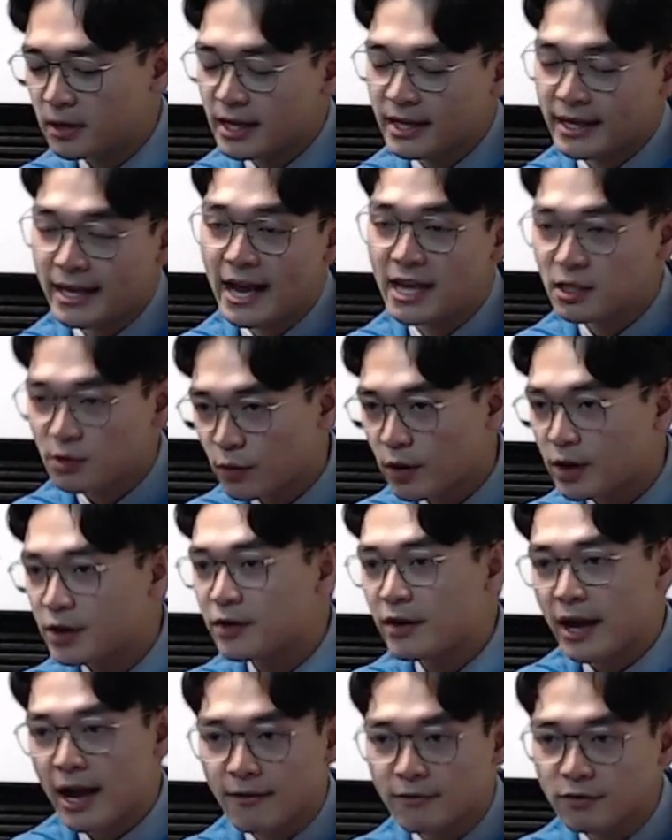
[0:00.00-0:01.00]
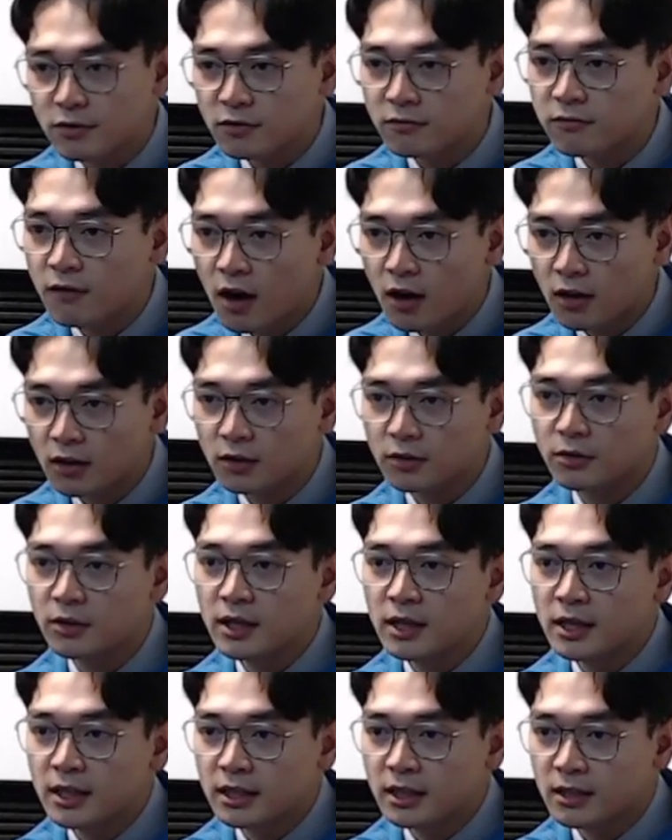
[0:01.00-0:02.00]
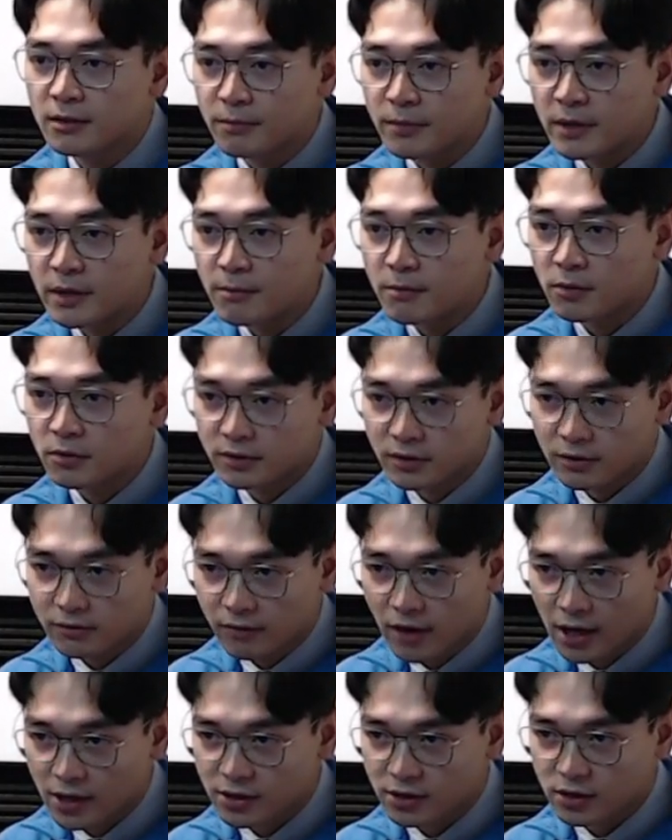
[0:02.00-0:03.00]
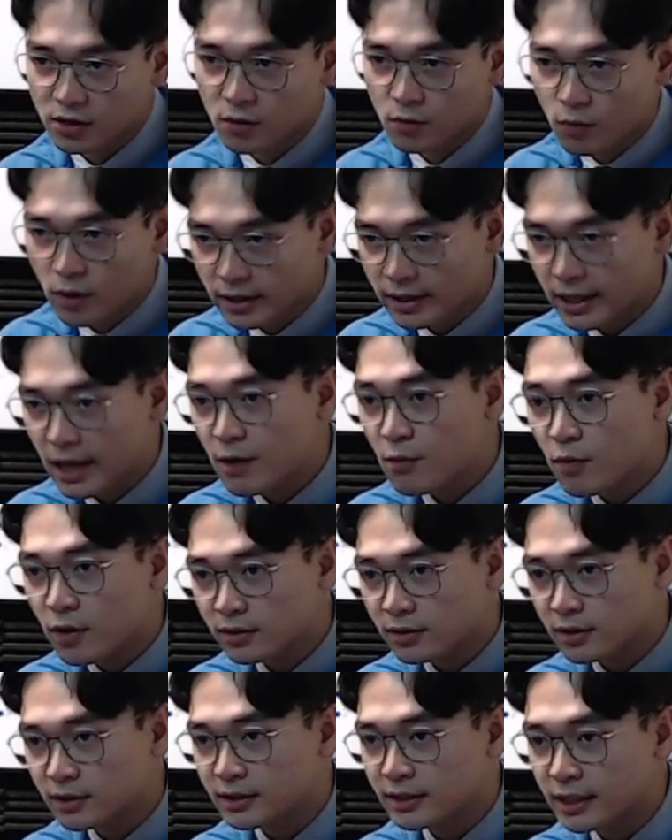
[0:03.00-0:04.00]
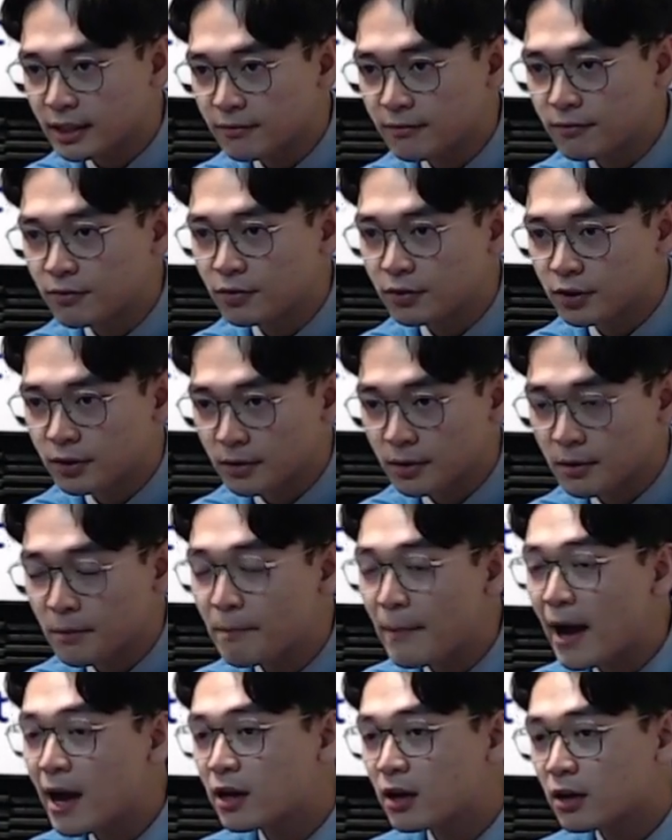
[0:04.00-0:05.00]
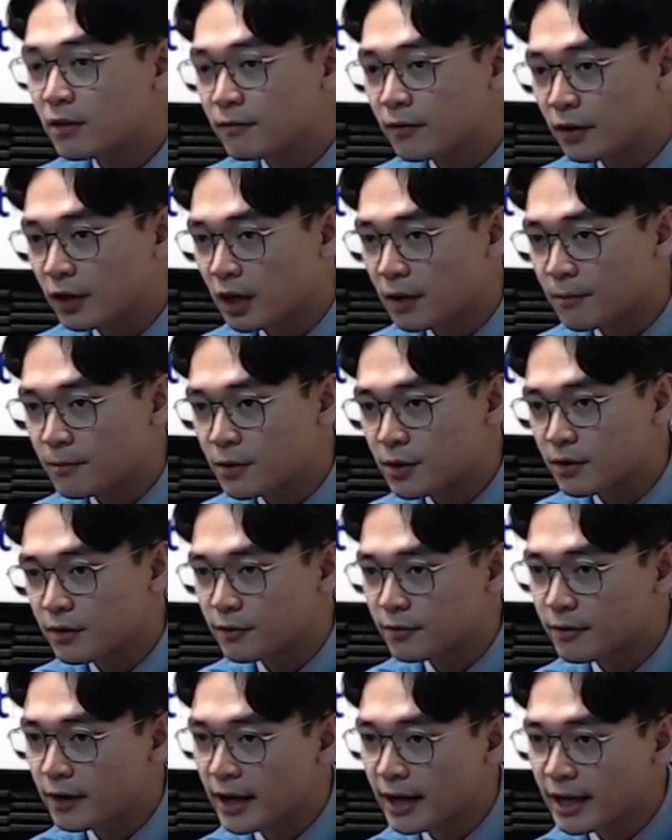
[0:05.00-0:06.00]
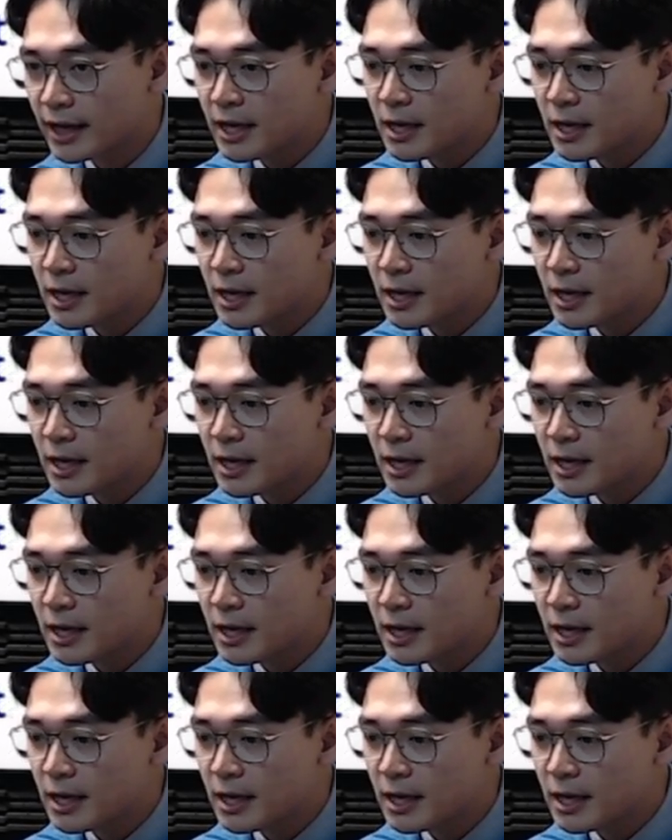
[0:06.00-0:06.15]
That's where you have to follow the people direction on what they want to see for the better of the community, right?